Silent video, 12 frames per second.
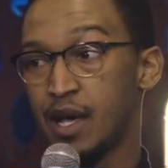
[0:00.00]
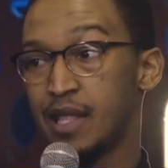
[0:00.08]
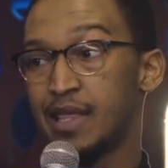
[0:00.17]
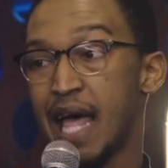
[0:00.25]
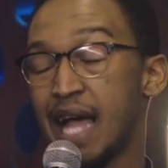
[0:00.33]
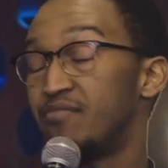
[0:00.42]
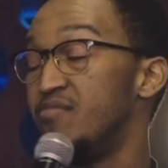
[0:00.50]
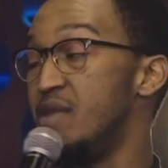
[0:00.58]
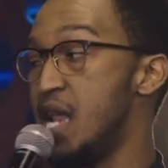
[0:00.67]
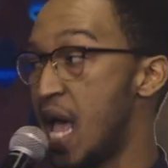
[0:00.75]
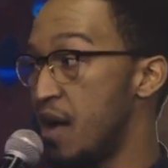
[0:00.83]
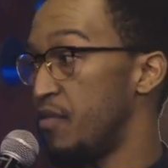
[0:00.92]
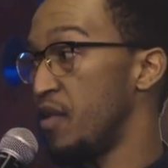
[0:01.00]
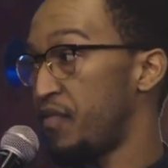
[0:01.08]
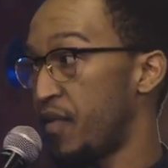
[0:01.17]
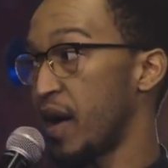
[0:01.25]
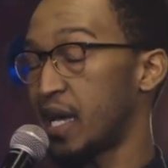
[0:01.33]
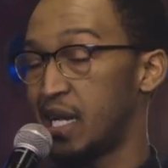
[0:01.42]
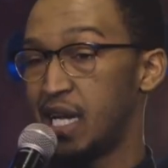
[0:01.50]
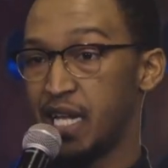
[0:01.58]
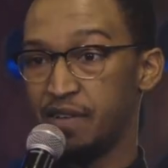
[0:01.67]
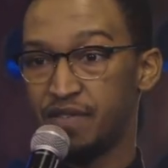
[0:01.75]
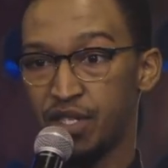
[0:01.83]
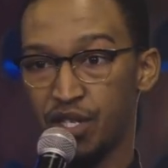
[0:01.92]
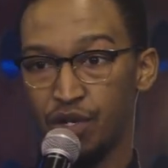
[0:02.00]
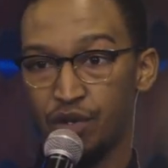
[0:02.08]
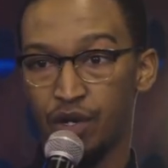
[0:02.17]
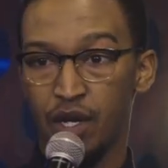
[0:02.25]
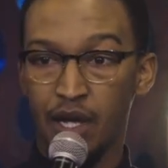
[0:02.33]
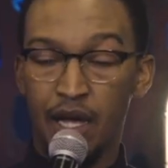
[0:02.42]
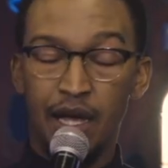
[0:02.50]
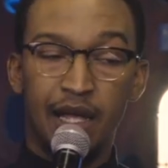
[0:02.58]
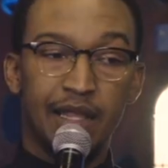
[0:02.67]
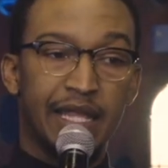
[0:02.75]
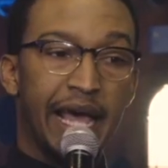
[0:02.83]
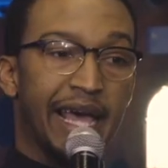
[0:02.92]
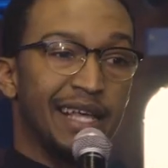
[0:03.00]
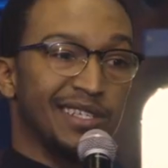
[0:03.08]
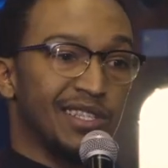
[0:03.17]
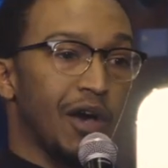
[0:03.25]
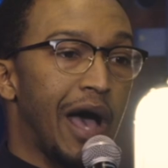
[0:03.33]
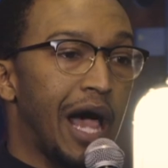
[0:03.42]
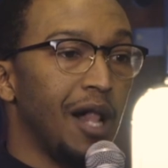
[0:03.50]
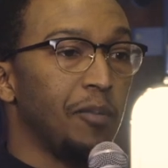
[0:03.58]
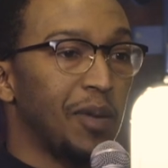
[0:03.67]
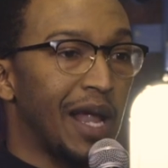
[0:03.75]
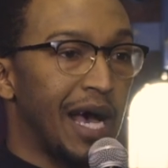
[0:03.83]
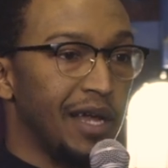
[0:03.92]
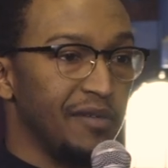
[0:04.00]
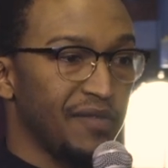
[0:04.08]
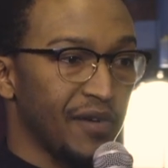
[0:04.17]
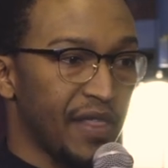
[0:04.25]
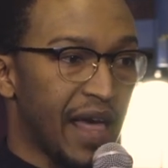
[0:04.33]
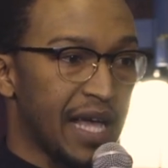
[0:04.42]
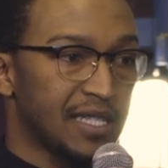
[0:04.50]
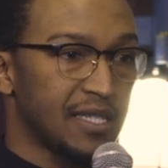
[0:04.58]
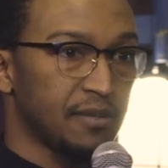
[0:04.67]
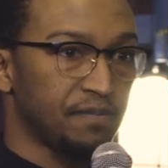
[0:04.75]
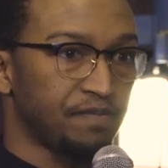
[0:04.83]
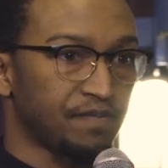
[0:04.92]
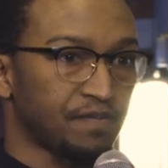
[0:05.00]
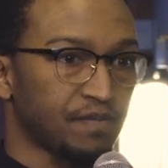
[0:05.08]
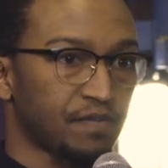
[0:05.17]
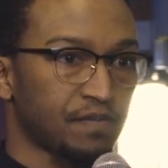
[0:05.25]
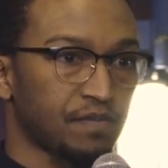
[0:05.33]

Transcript: That never leaves you. There is no helpline for that. Last